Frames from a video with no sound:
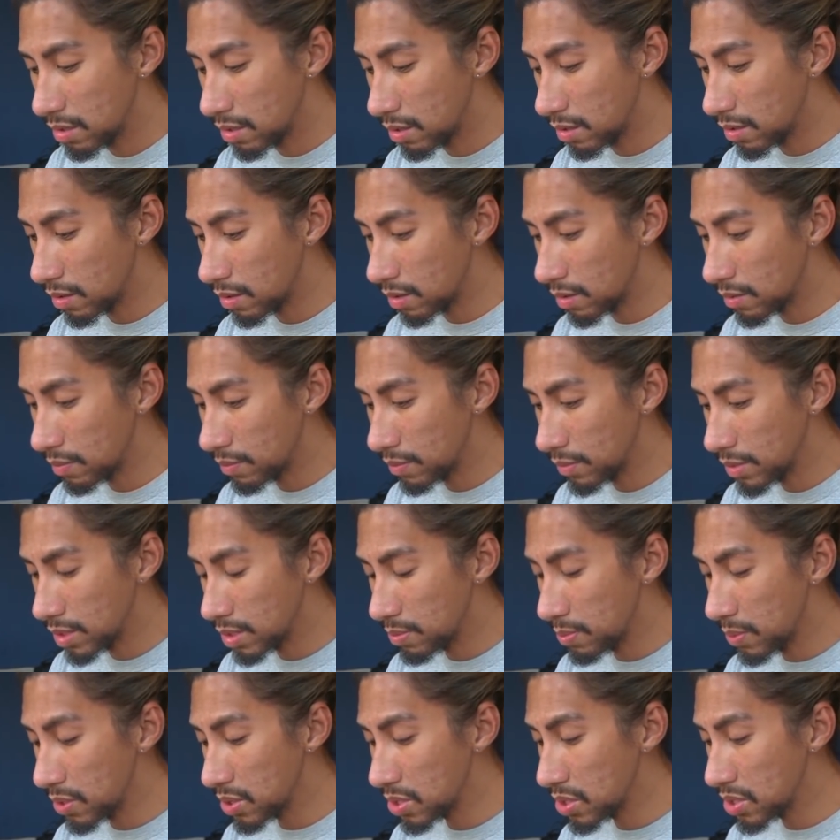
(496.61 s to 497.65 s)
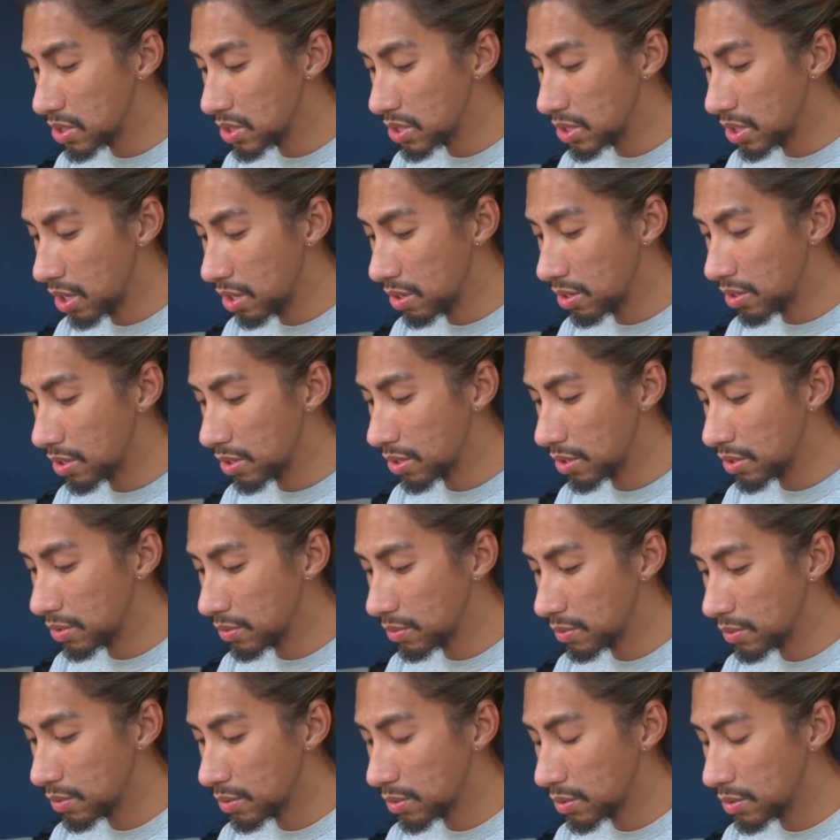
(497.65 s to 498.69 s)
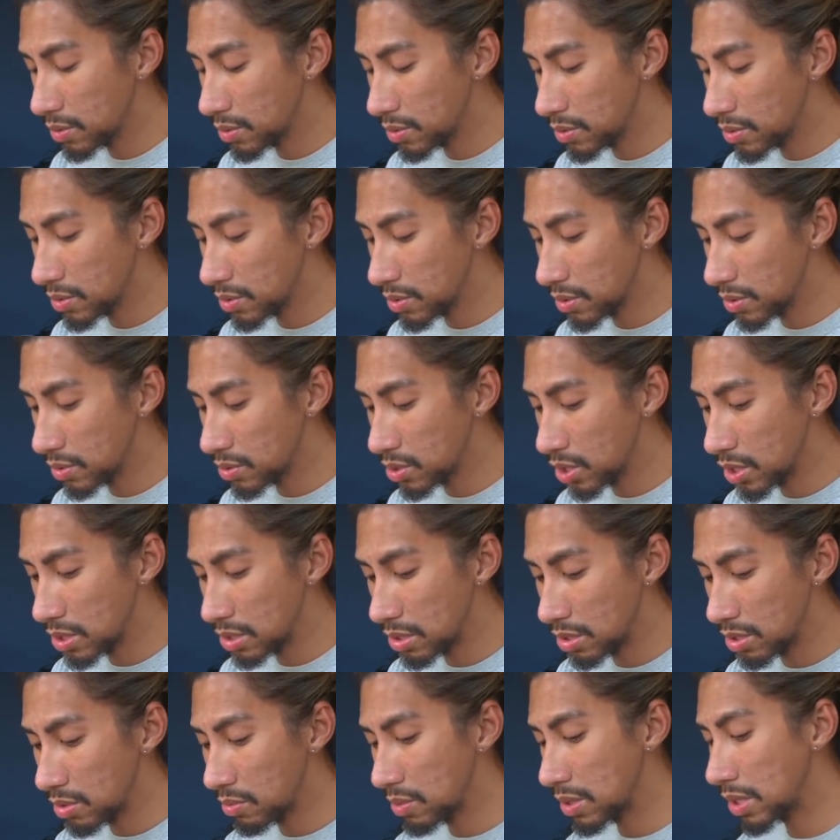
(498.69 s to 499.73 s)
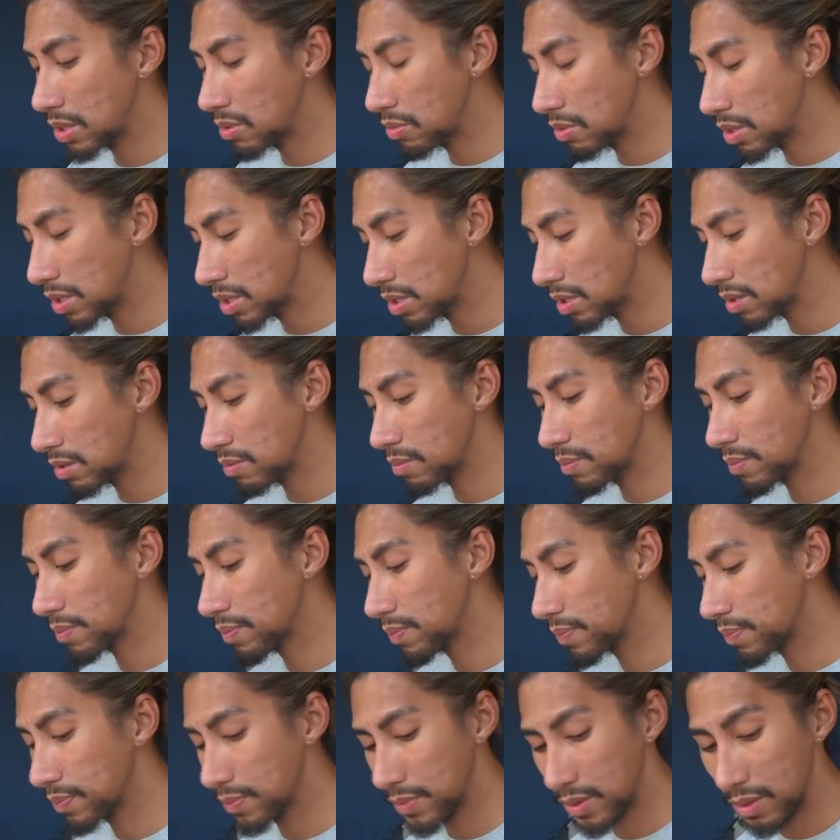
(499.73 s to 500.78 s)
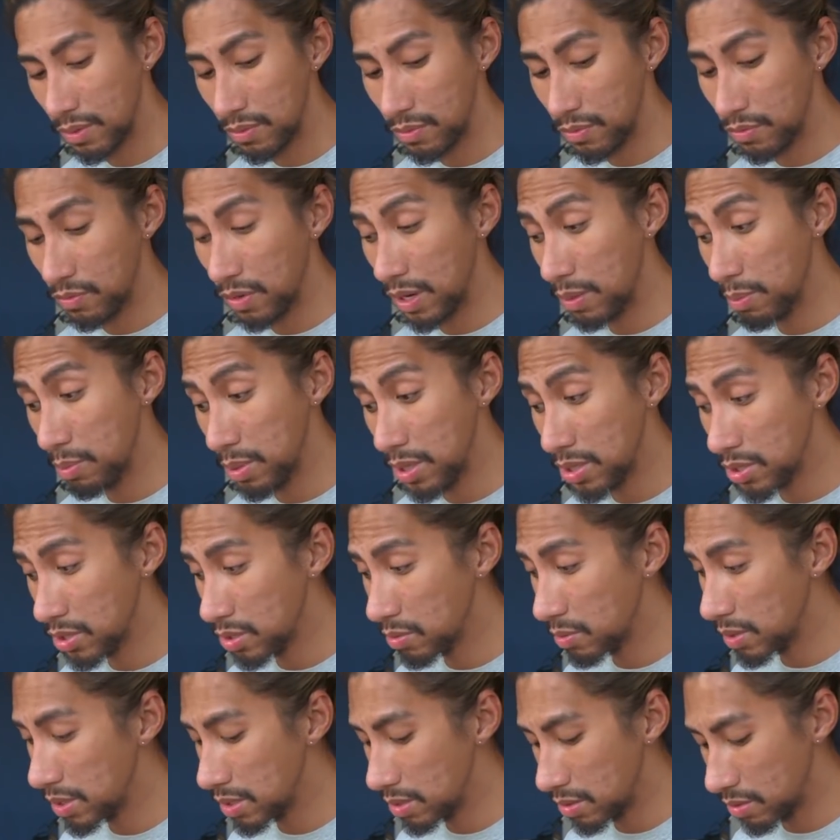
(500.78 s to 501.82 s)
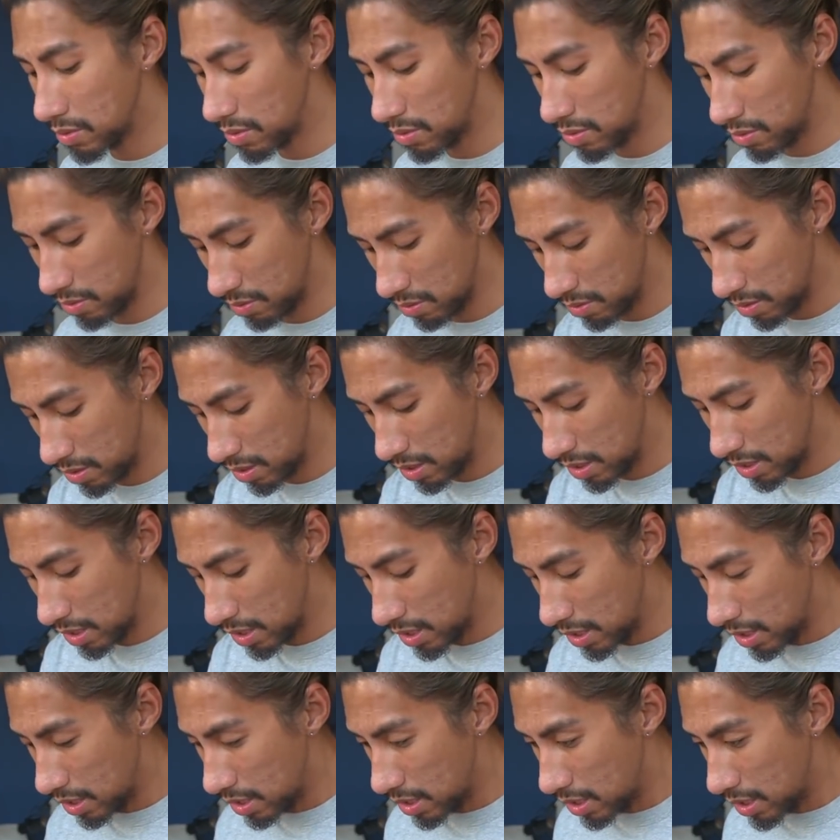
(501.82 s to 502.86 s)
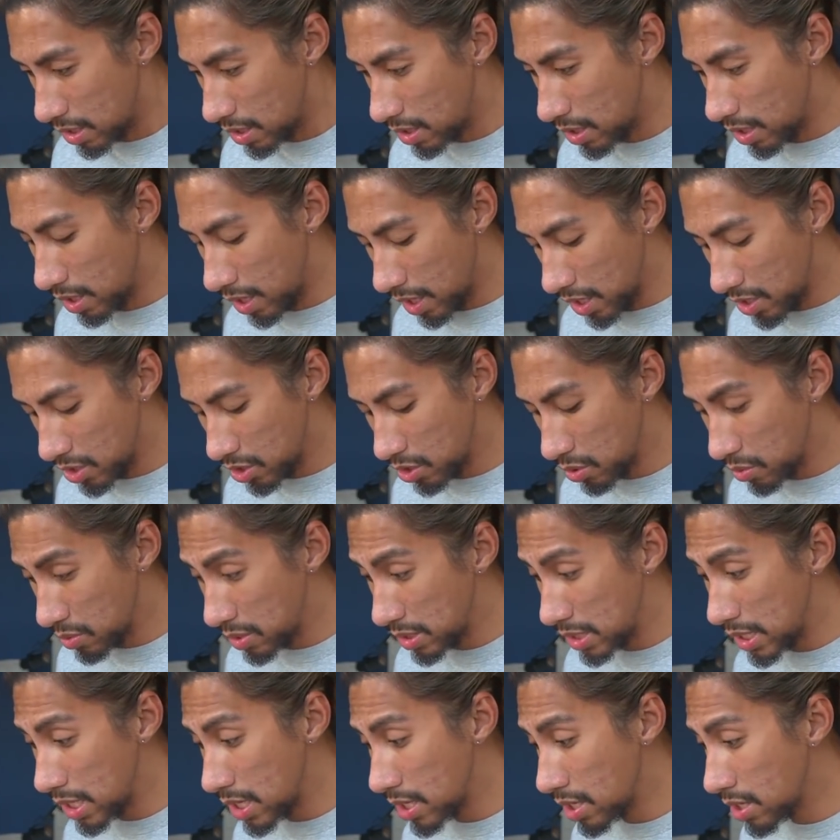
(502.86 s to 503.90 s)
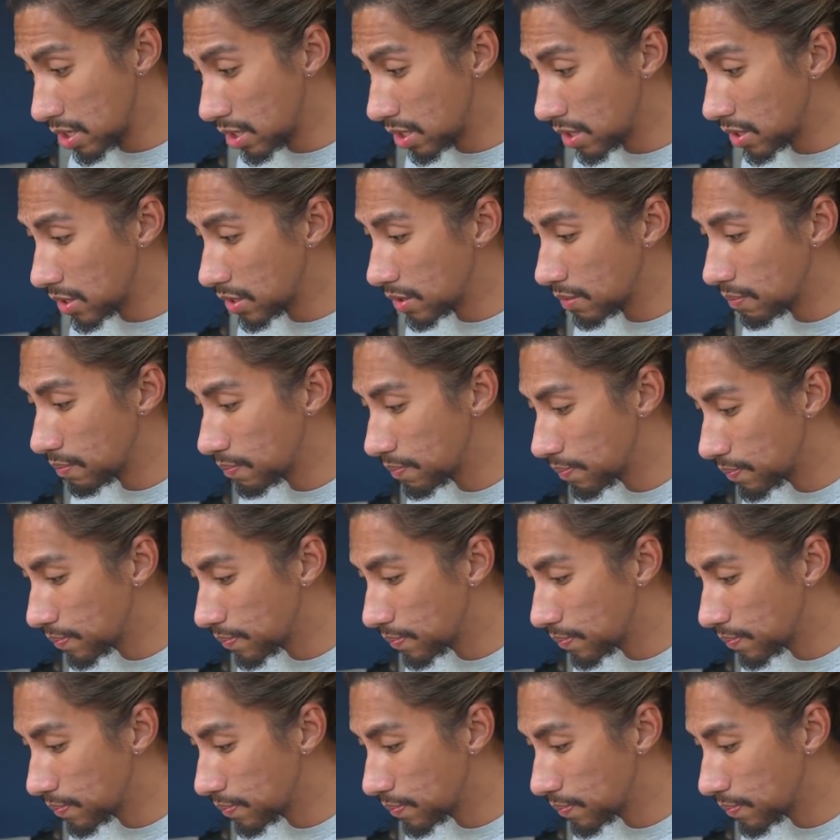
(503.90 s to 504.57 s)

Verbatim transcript: Okay. This person is younger, so chances are they were not ready. Vibration-wise also. The Knight shows here